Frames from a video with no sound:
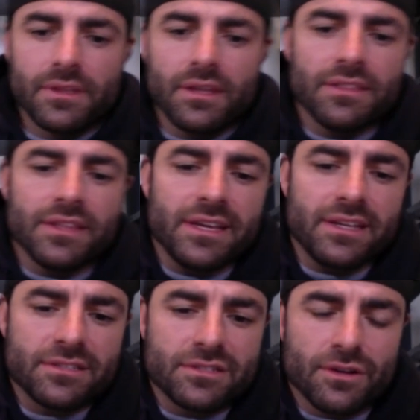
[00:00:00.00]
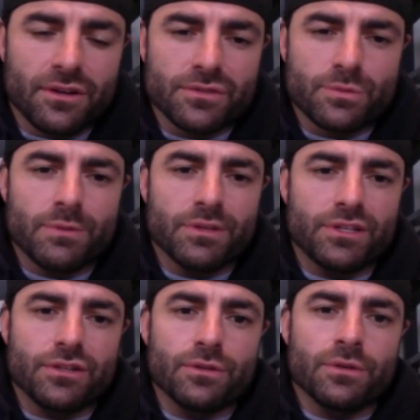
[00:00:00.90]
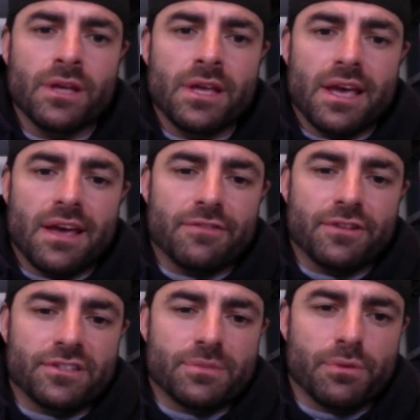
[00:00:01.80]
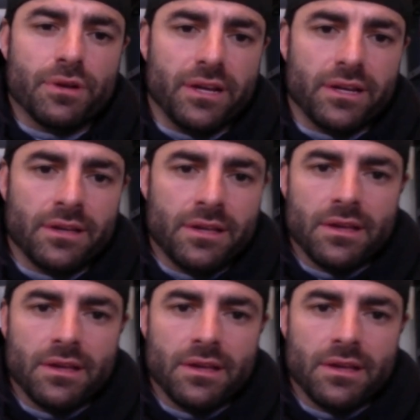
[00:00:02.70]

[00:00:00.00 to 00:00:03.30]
the installs we would do every spring